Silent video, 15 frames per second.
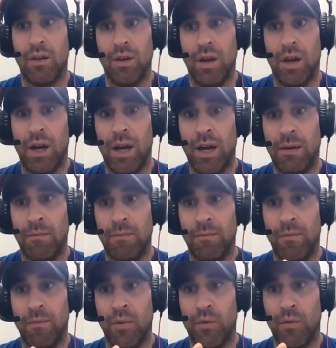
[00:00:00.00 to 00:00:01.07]

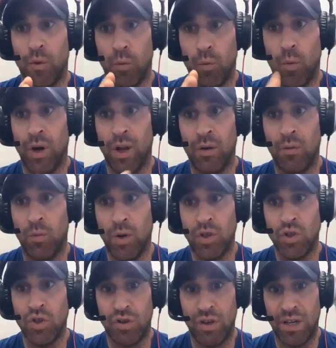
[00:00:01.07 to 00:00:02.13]
for
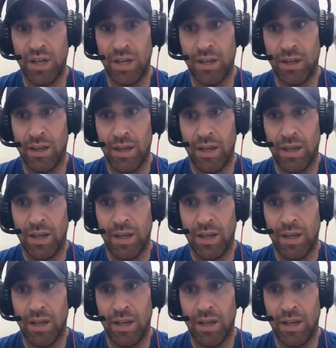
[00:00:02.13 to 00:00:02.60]
one-on-one training,